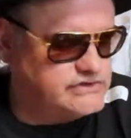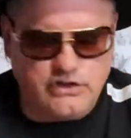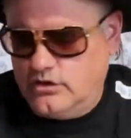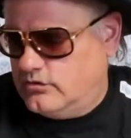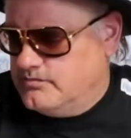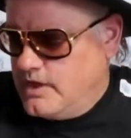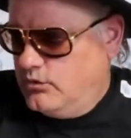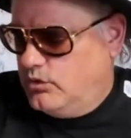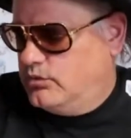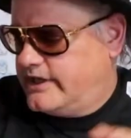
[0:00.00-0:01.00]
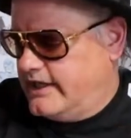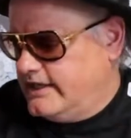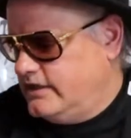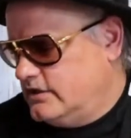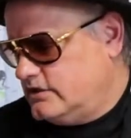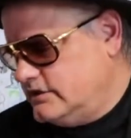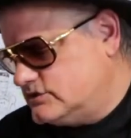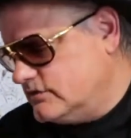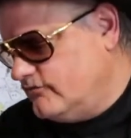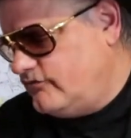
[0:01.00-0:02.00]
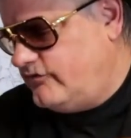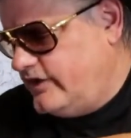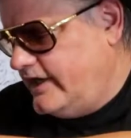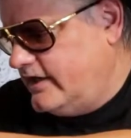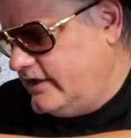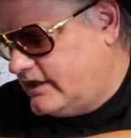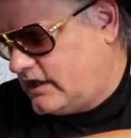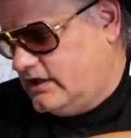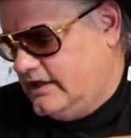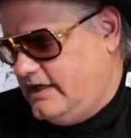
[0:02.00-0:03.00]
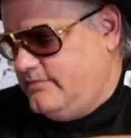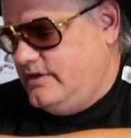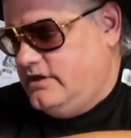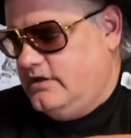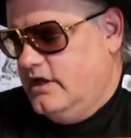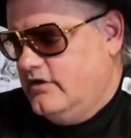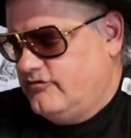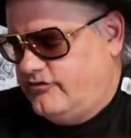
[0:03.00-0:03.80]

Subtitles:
so what we got here is some very claimy,